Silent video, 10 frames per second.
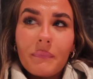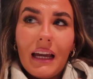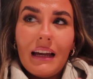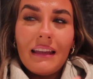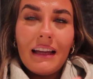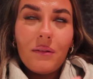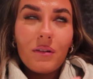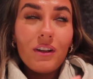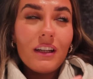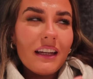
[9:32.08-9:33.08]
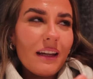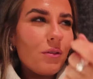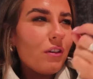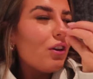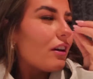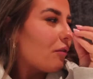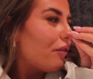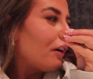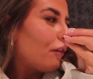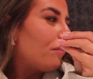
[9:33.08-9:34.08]
And then he was looking at, he was looking
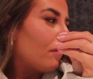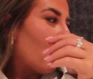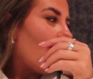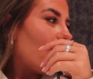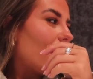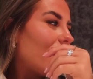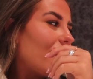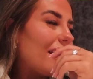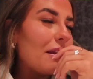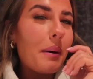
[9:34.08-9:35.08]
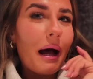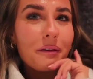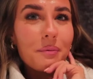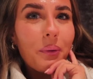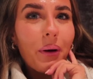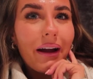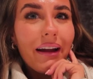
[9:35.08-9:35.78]
for a flaw in the passport.